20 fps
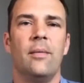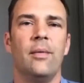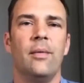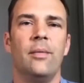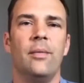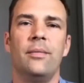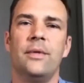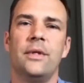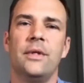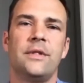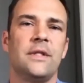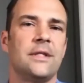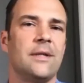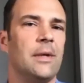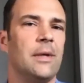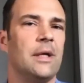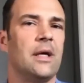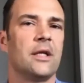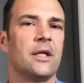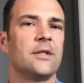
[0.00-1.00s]
this is
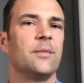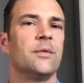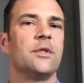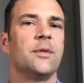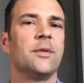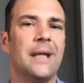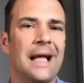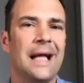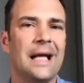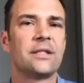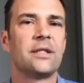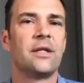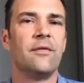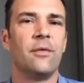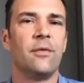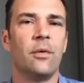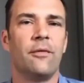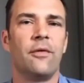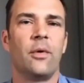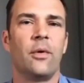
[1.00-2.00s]
something customers have been asking
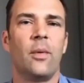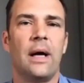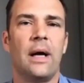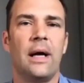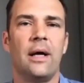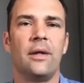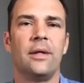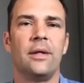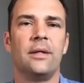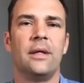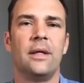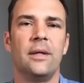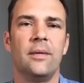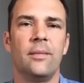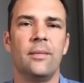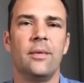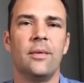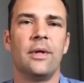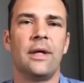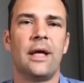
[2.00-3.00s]
for a while, and
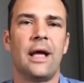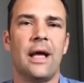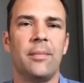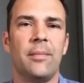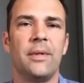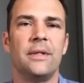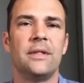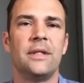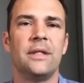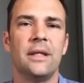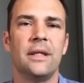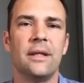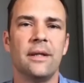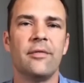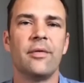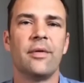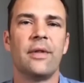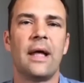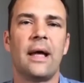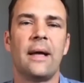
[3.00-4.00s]
we're really happy to
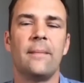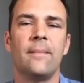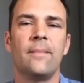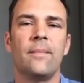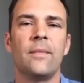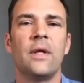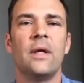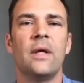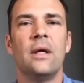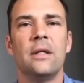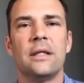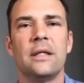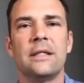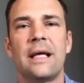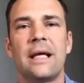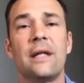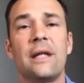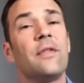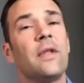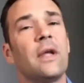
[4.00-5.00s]
deliver that. The
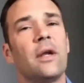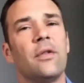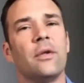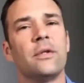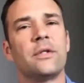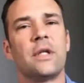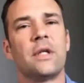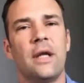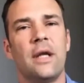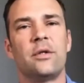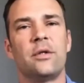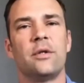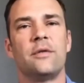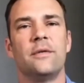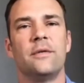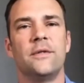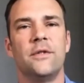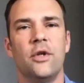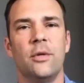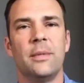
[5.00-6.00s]
second thing are those connectors
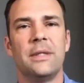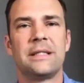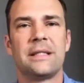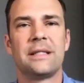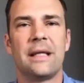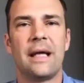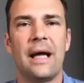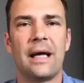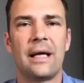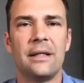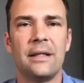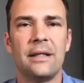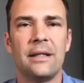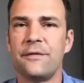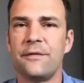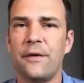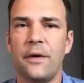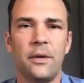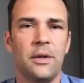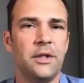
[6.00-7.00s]
for Zoom and Slack, and that's
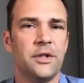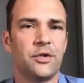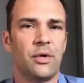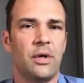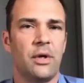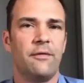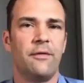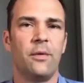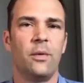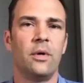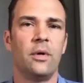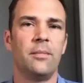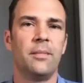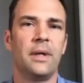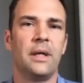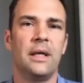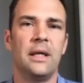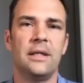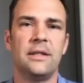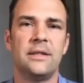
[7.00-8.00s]
fairly straightforward,
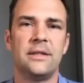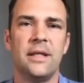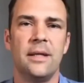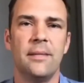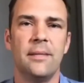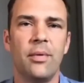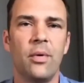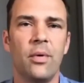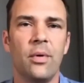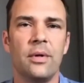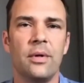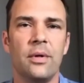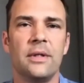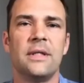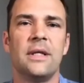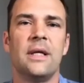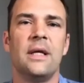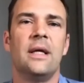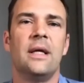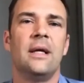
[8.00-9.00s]
but it's
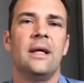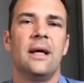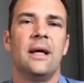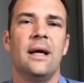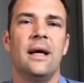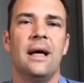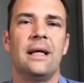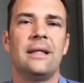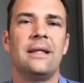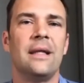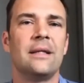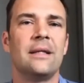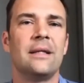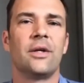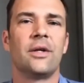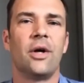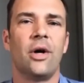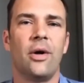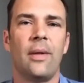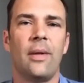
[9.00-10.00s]
important, I think, to
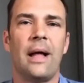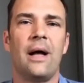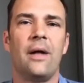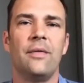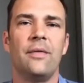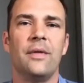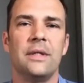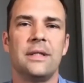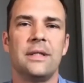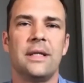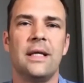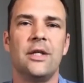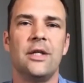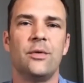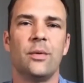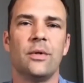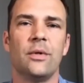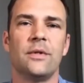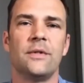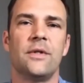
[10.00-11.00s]
call out in this age
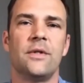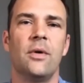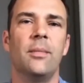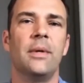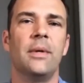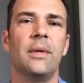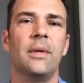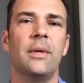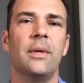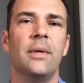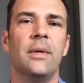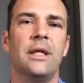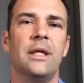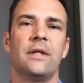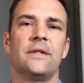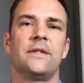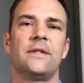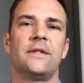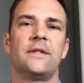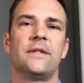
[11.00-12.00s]
where so many
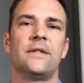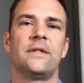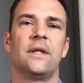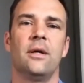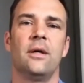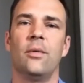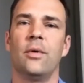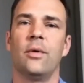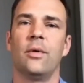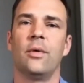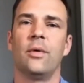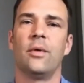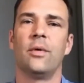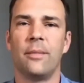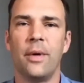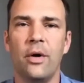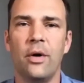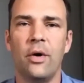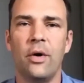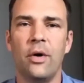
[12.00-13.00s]
of us are
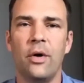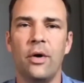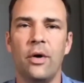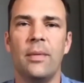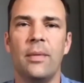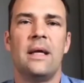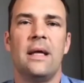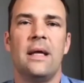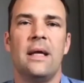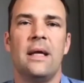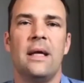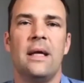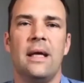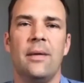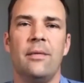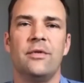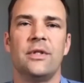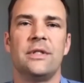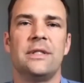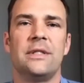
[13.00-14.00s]
working from home,
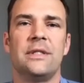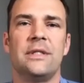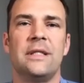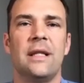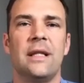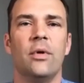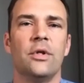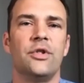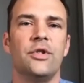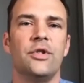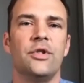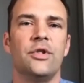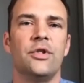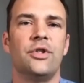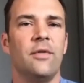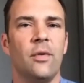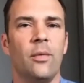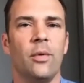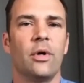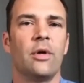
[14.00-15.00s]
and we've just seen that real
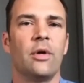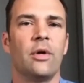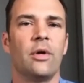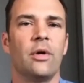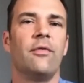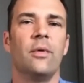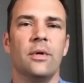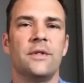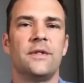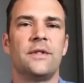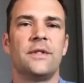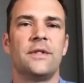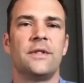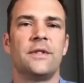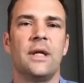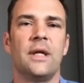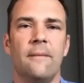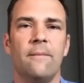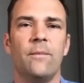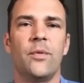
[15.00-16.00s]
shift of the workforce